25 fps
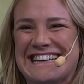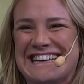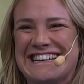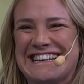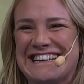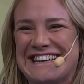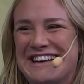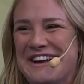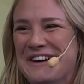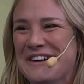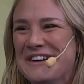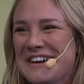you
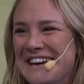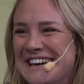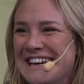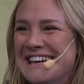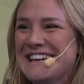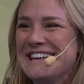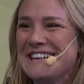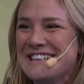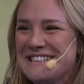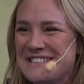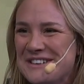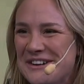know,
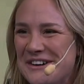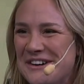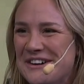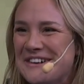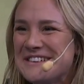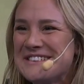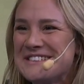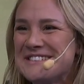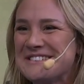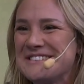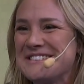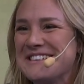it's
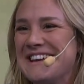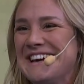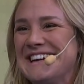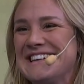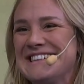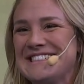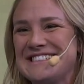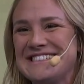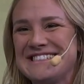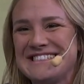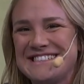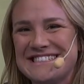also
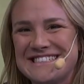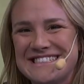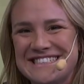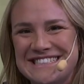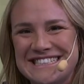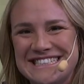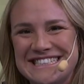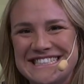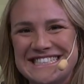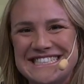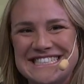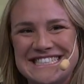nice to just
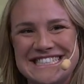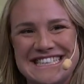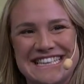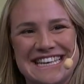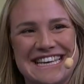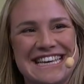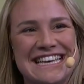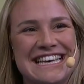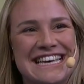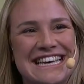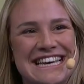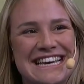sit
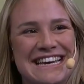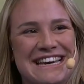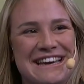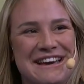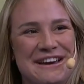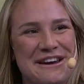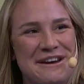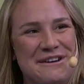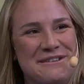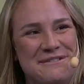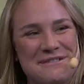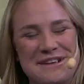still
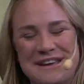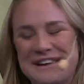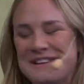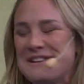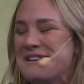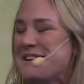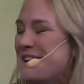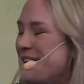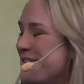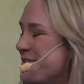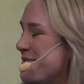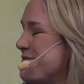yeah. and,
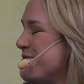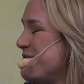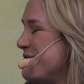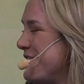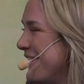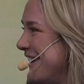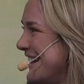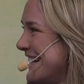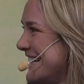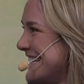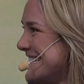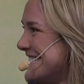and and
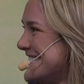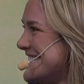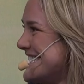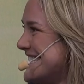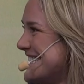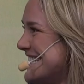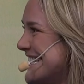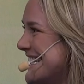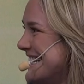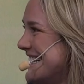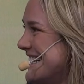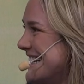find
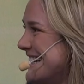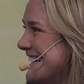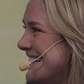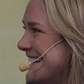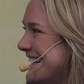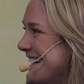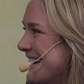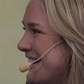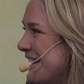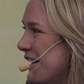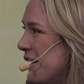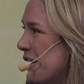
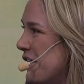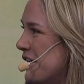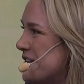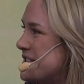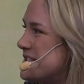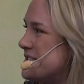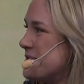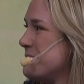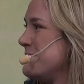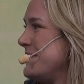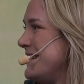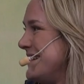a
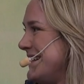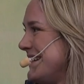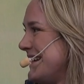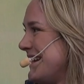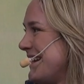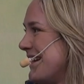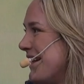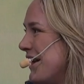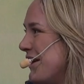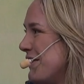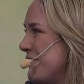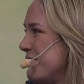lots of meaning
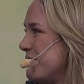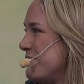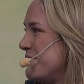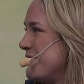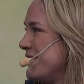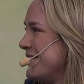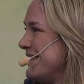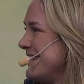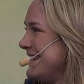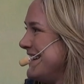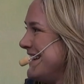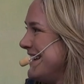in life
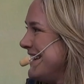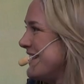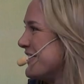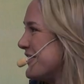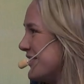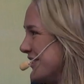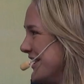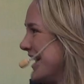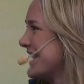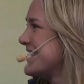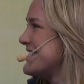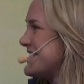in
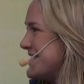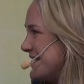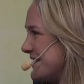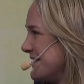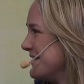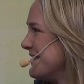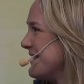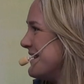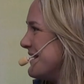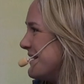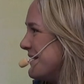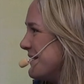
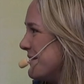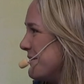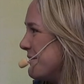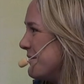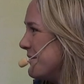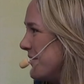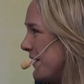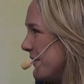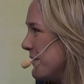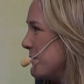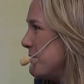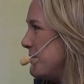connection
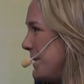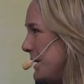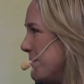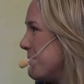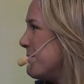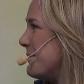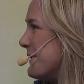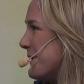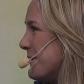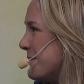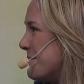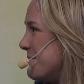with other
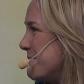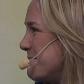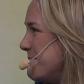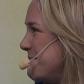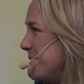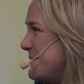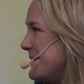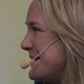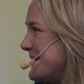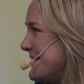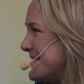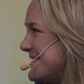people yeah.
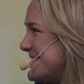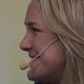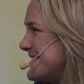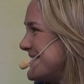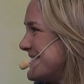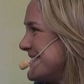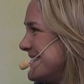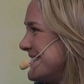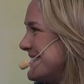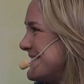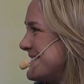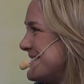
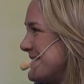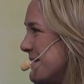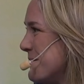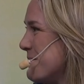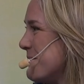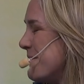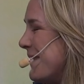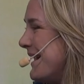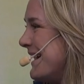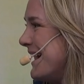because in some way